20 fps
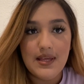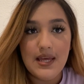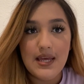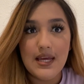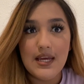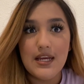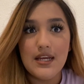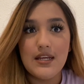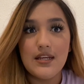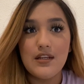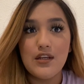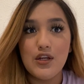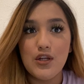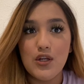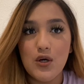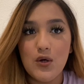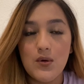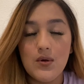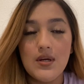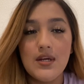And, you
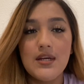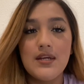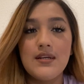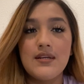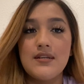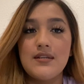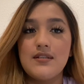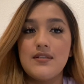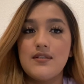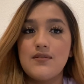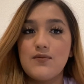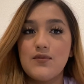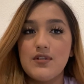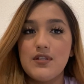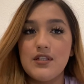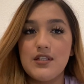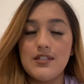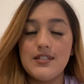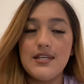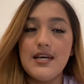know, when
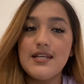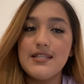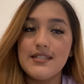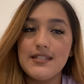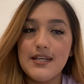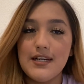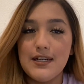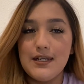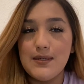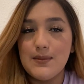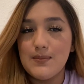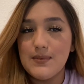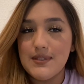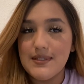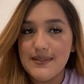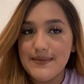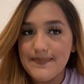the test comes,